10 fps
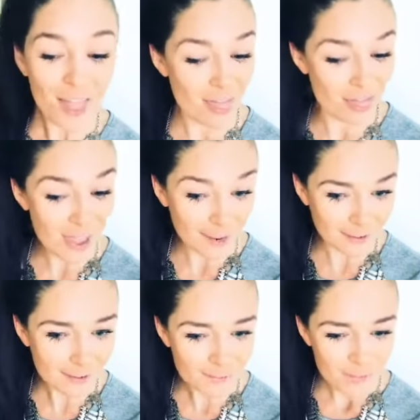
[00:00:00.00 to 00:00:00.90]

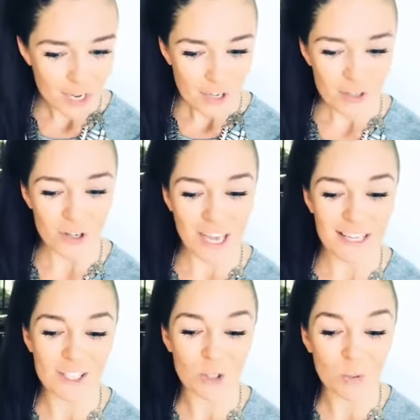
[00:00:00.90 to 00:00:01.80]
Then you
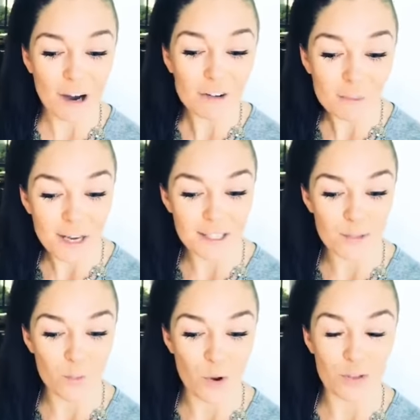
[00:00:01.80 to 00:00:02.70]
get 12
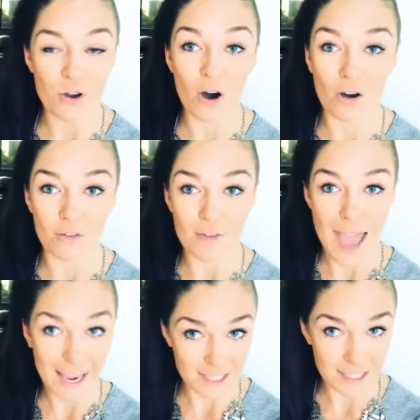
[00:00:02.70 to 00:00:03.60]
months worth of
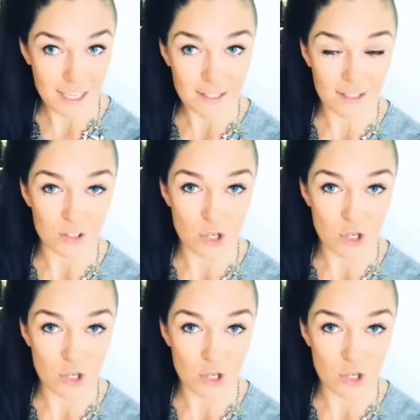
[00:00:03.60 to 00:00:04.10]
access